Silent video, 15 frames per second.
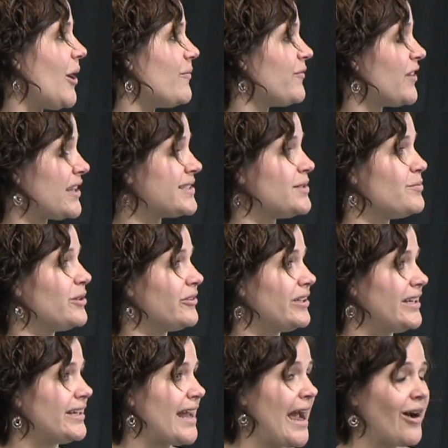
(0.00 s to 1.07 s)

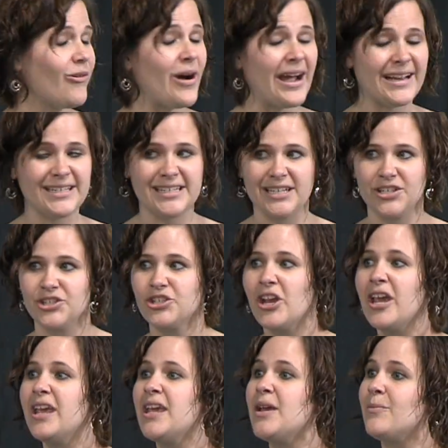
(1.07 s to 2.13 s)
flexibility in how I teach.
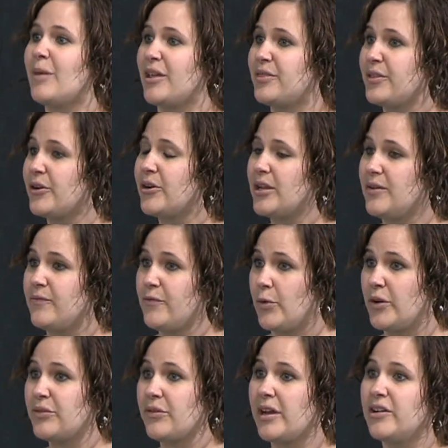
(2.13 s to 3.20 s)
My 3rd and
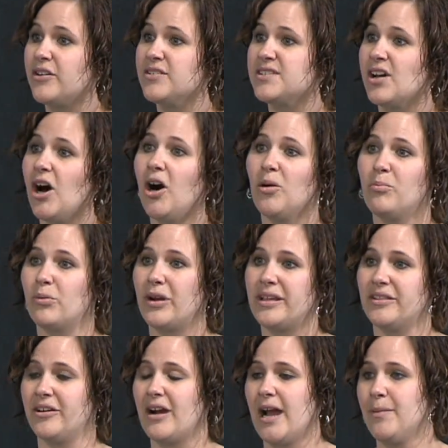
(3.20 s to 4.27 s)
4th graders all bring
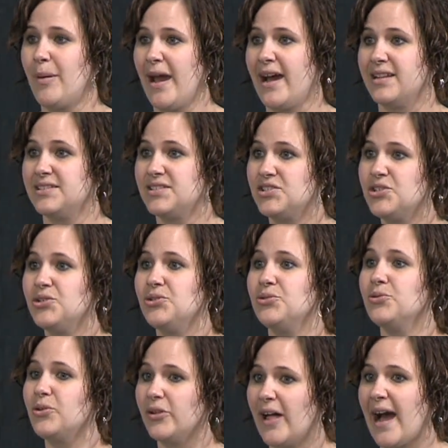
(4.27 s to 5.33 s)
their iPads
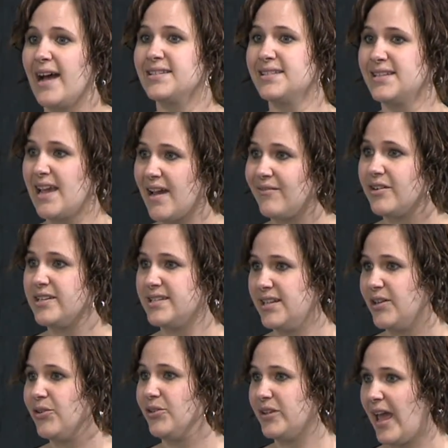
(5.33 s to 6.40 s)
to class every
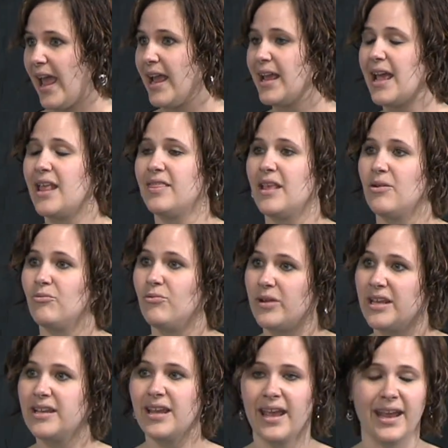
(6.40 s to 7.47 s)
single day. And then
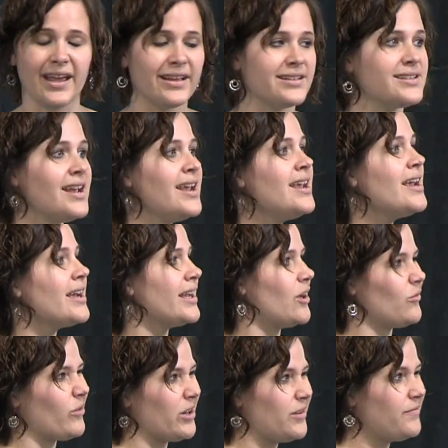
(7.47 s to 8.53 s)
we can
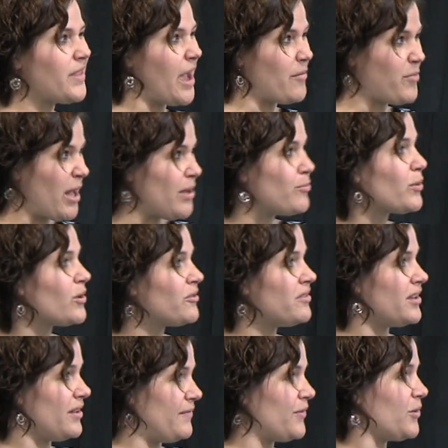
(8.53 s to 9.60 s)
get rid of that paper
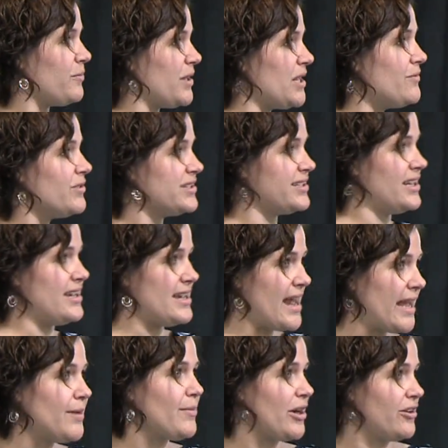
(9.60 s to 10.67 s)
that for me was a
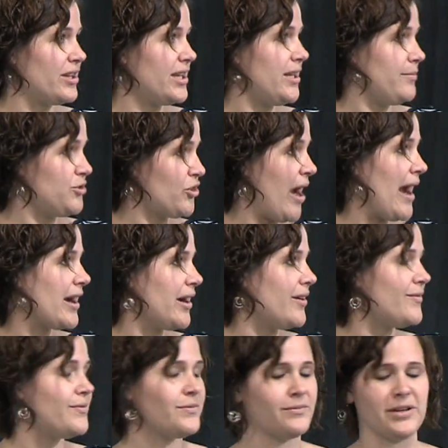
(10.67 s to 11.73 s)
nightmare to keep track
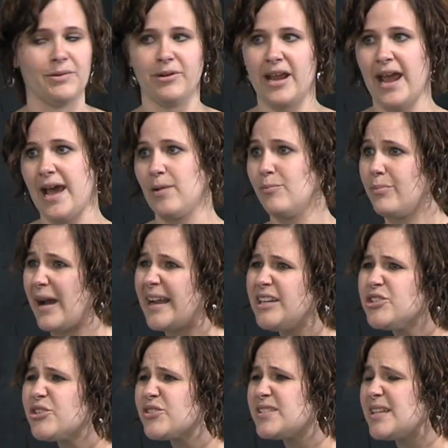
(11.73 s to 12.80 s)
of. We had
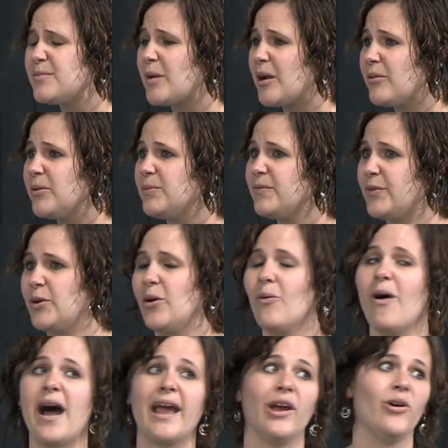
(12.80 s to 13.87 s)
binders in my room for a
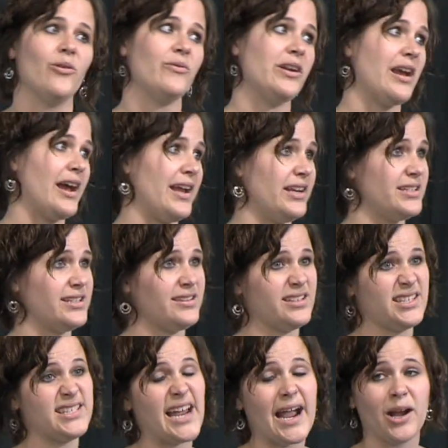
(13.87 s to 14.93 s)
while. I did the
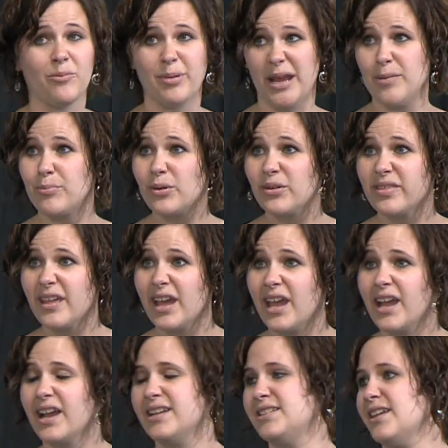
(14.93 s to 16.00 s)
stack of paper
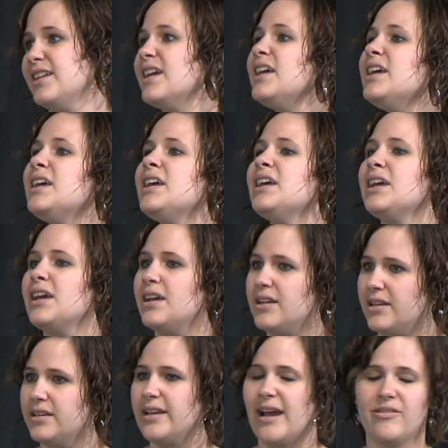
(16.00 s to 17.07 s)
thing.
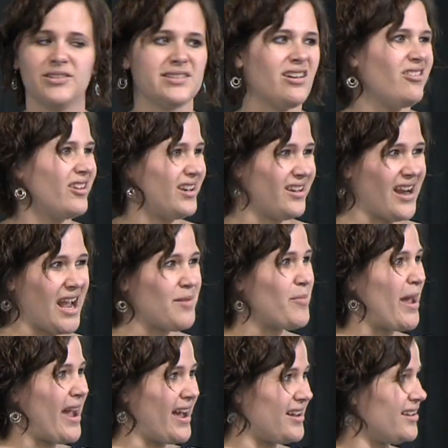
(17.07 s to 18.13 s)
Now it's all on an
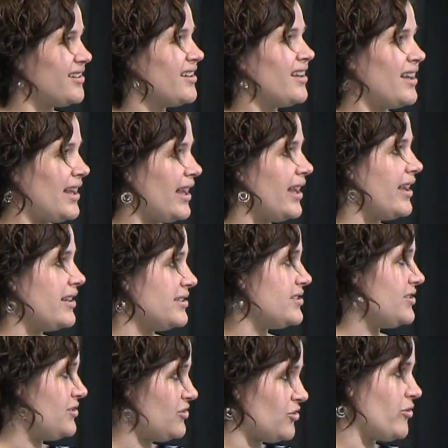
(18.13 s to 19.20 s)
iPad. And
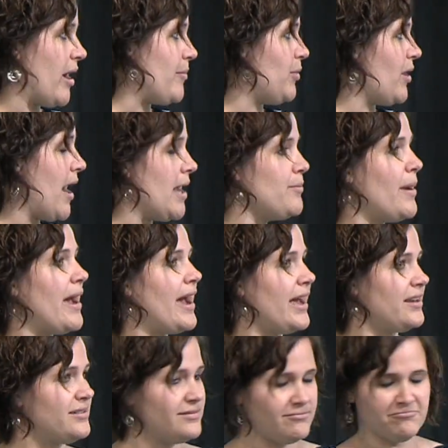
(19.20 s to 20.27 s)
grab your
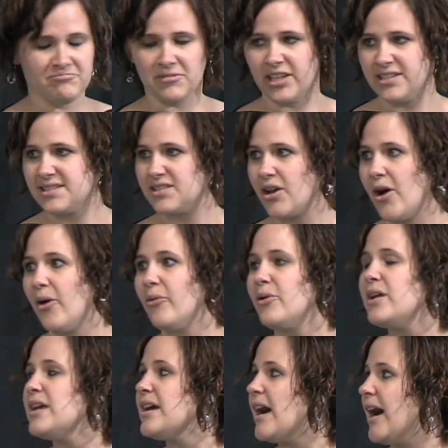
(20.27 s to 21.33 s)
iPad, let's go.
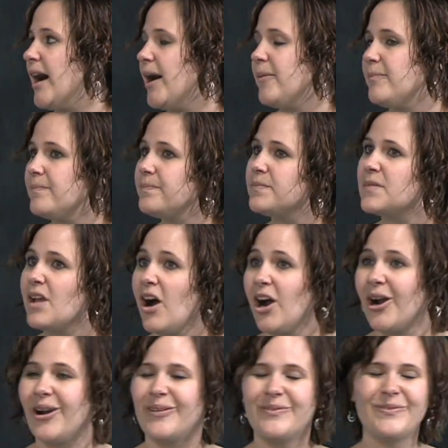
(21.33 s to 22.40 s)

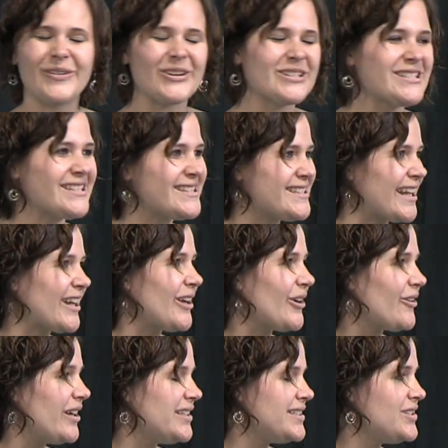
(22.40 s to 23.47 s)
Our first and second
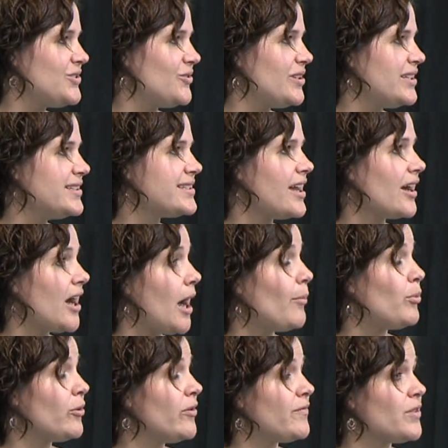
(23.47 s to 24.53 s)
grade students, a
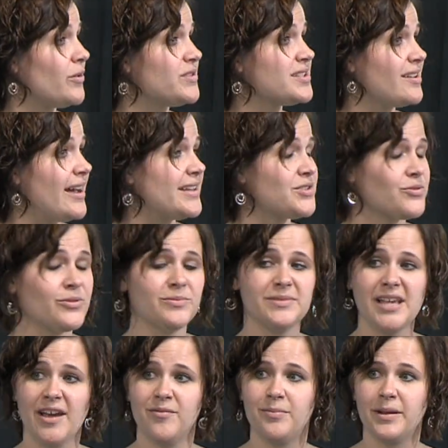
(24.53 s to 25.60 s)
couple of those classrooms
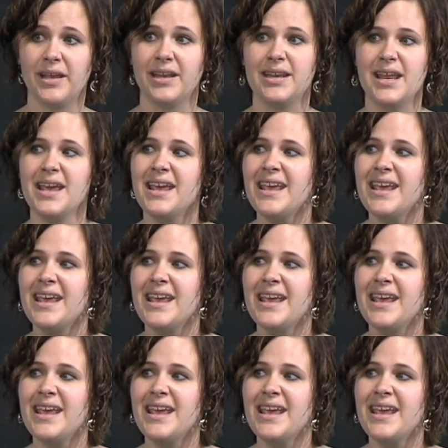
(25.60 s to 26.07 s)
have been